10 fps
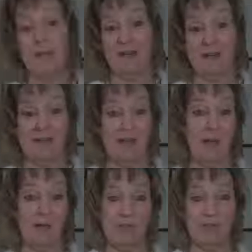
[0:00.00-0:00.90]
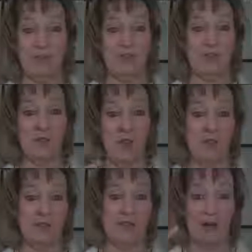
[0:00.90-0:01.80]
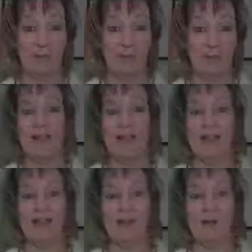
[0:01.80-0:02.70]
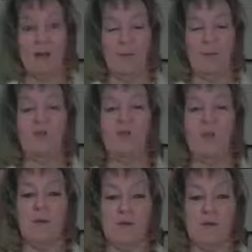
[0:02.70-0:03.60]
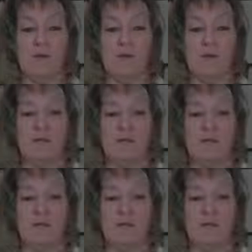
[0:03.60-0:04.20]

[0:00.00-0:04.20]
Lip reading: of that is. Anyhow, it's just gone. It's out of my brain. I can't think about it, but you know what I'm talking about.